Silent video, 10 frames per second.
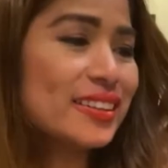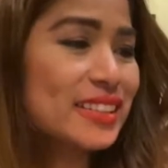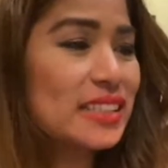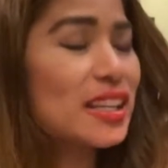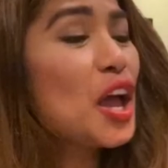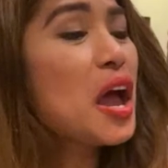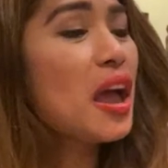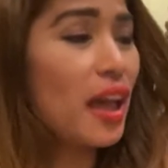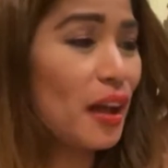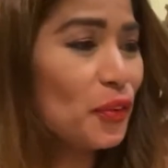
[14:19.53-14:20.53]
It says
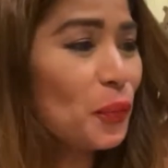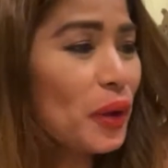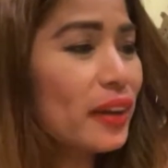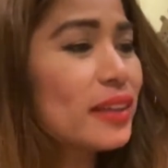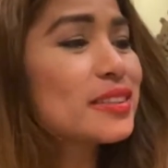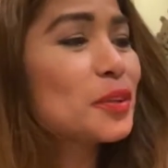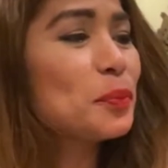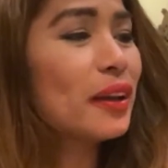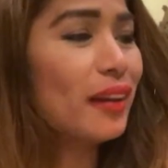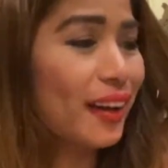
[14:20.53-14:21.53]
everyone needs to
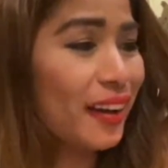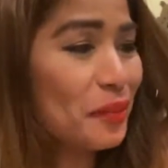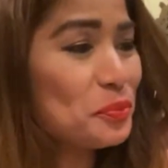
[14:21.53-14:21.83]
be loved,